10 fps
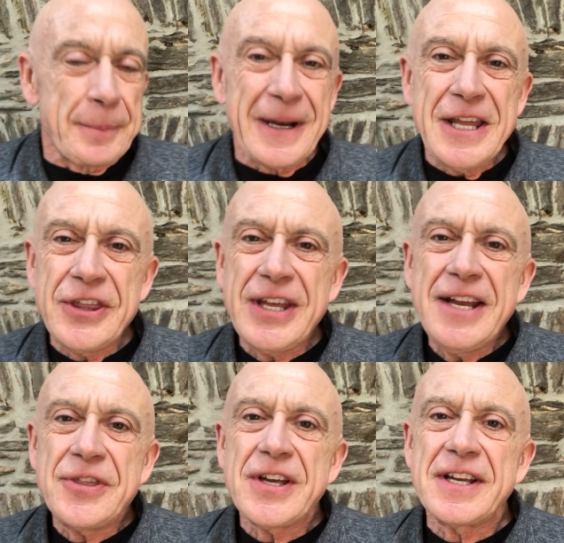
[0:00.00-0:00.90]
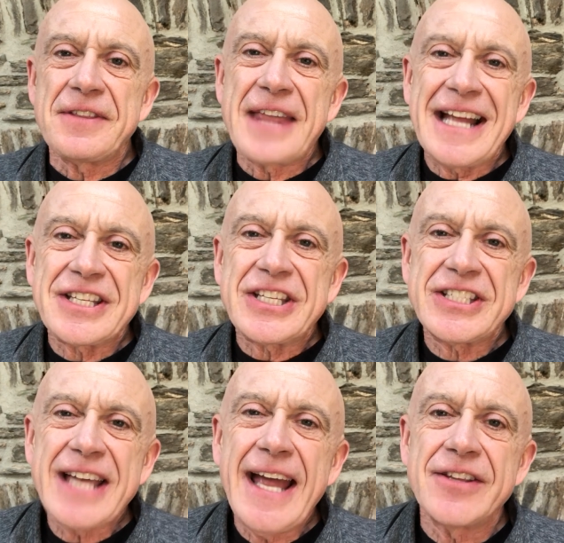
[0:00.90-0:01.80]
But I think the, that
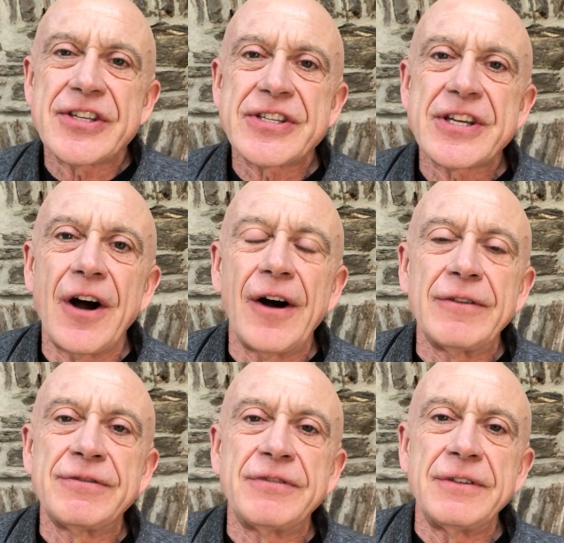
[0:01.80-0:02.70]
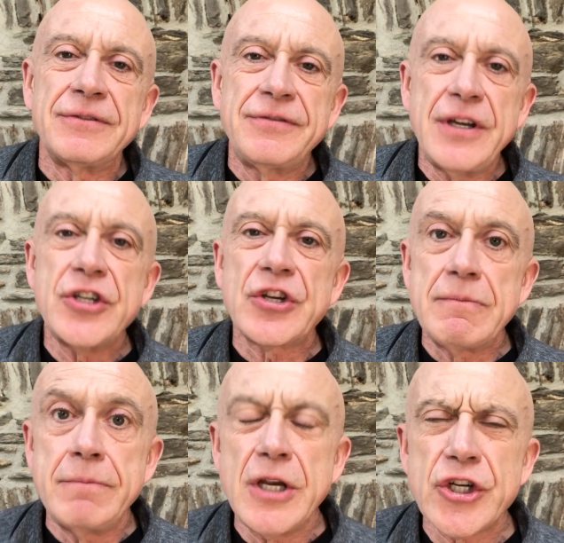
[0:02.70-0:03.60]
sense of
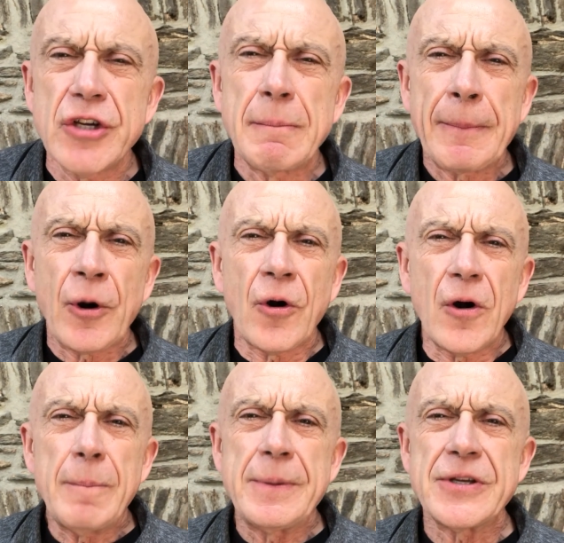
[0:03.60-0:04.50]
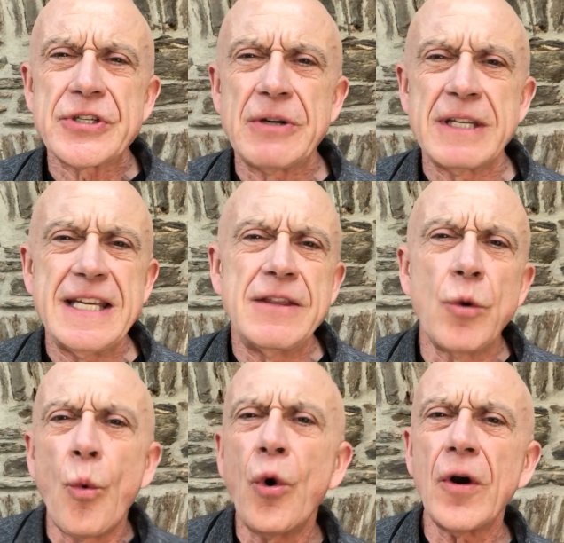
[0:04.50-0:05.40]
vision, mission, purpose in the
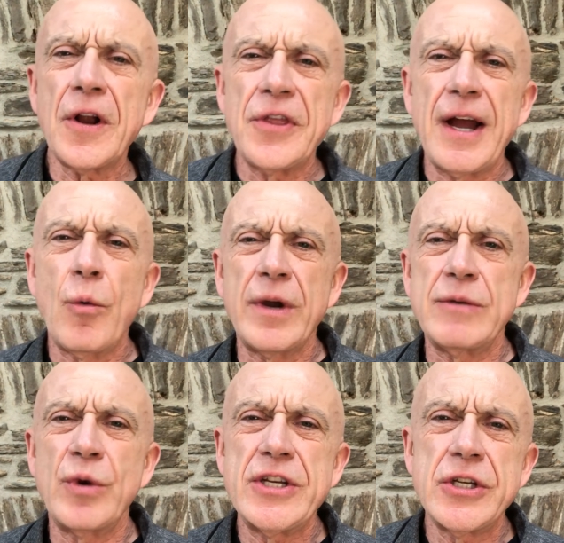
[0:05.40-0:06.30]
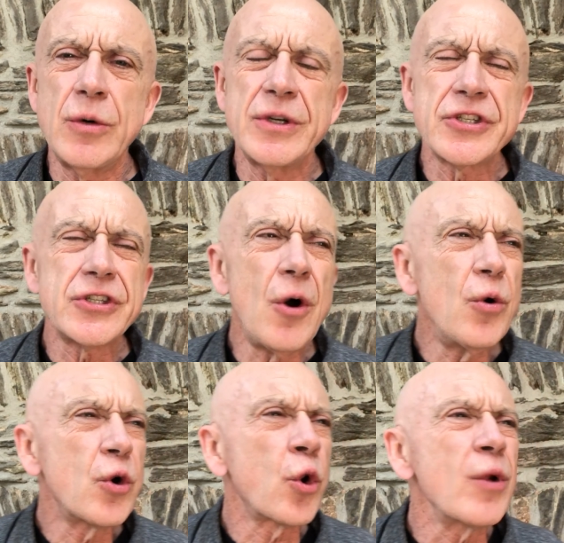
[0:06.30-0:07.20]
work that we do is so
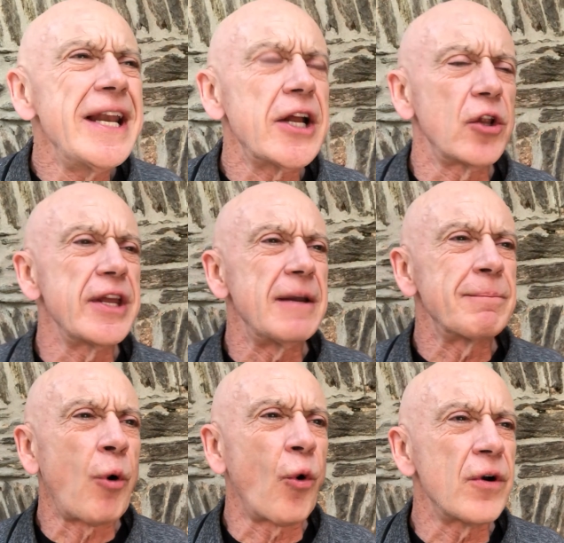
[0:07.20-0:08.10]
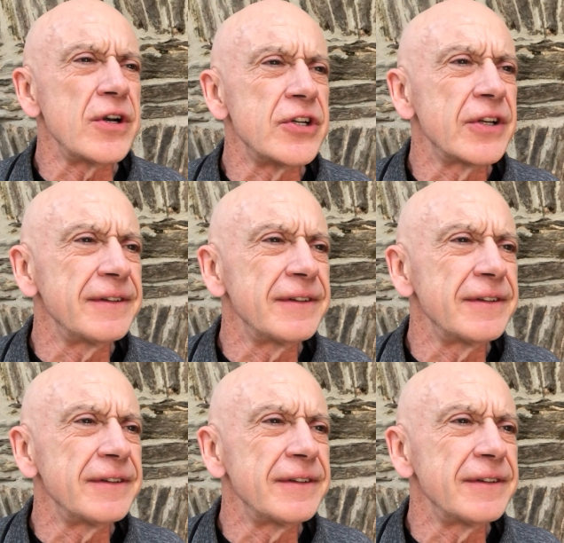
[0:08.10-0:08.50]
critically important.